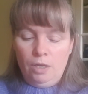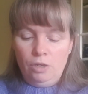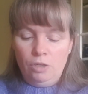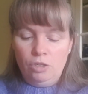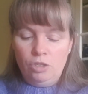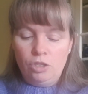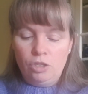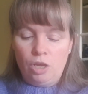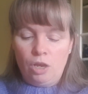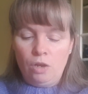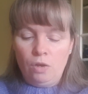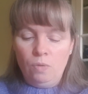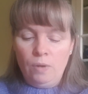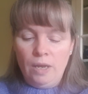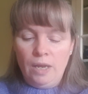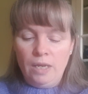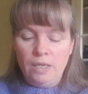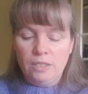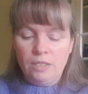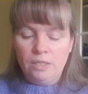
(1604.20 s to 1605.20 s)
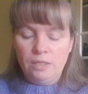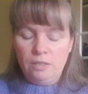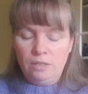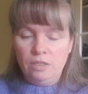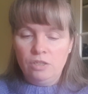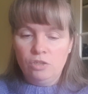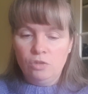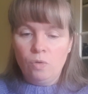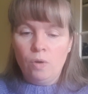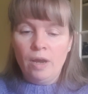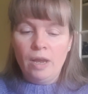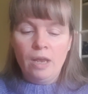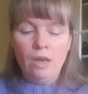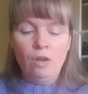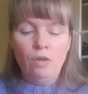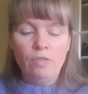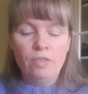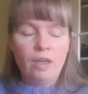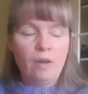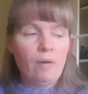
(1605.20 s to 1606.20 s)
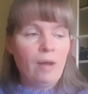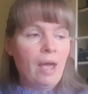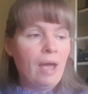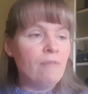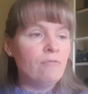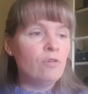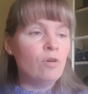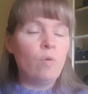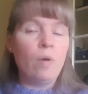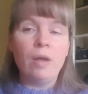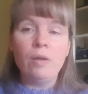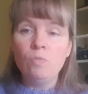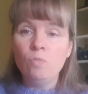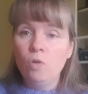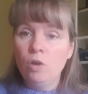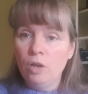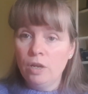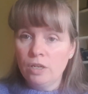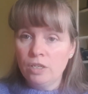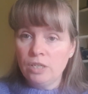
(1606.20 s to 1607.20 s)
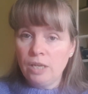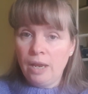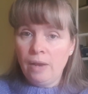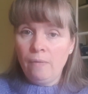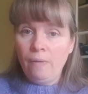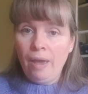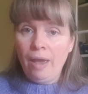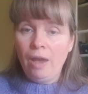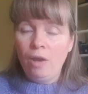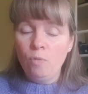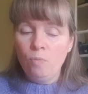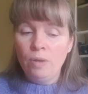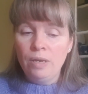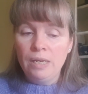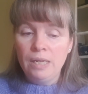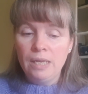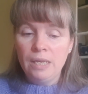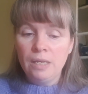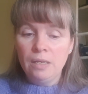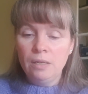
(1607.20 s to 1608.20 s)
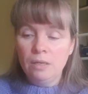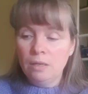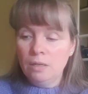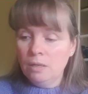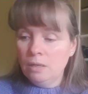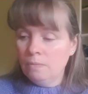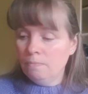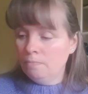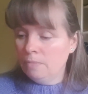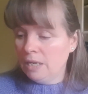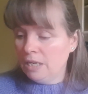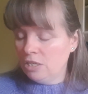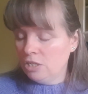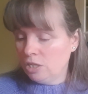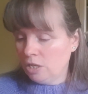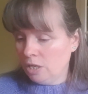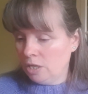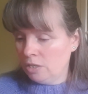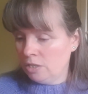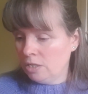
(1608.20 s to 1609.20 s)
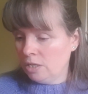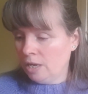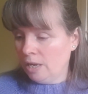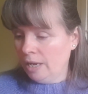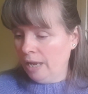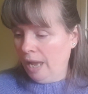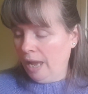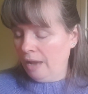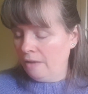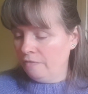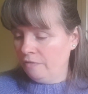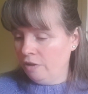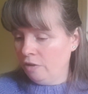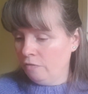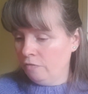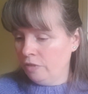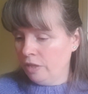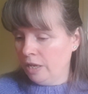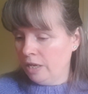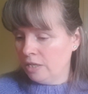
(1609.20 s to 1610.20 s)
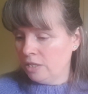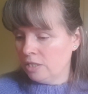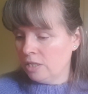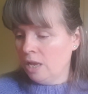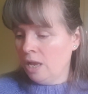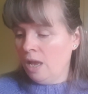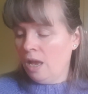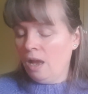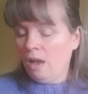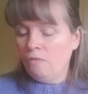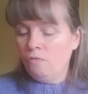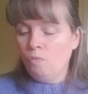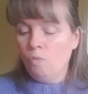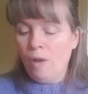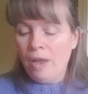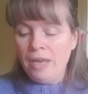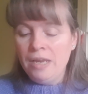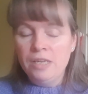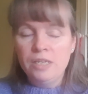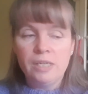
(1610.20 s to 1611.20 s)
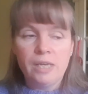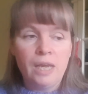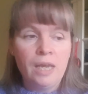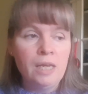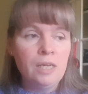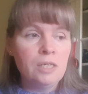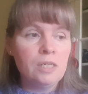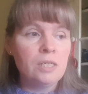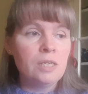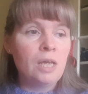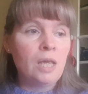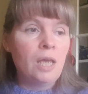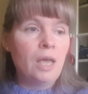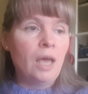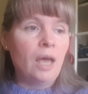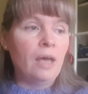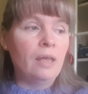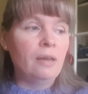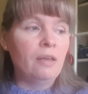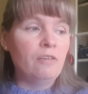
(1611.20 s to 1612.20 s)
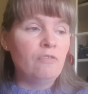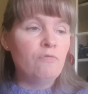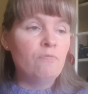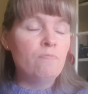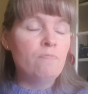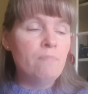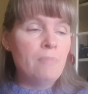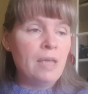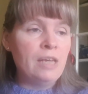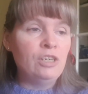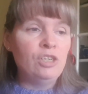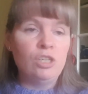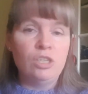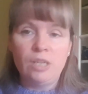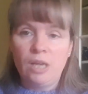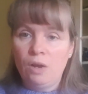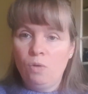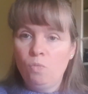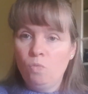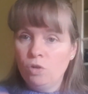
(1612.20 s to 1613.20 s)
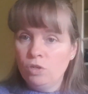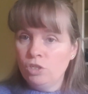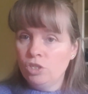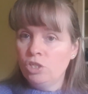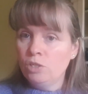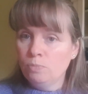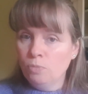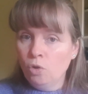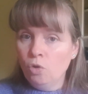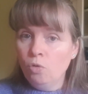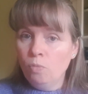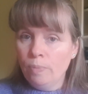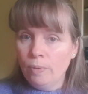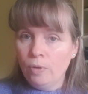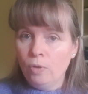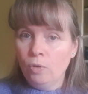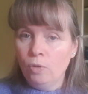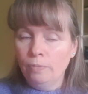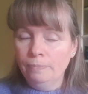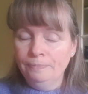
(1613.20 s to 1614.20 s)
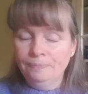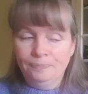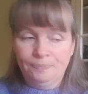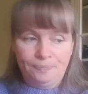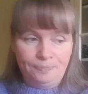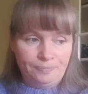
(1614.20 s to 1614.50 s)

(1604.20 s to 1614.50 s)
So there's quite a lot there. I haven't quite worked out how many meters I have of this. I've weighed it and I've measured out one small ball,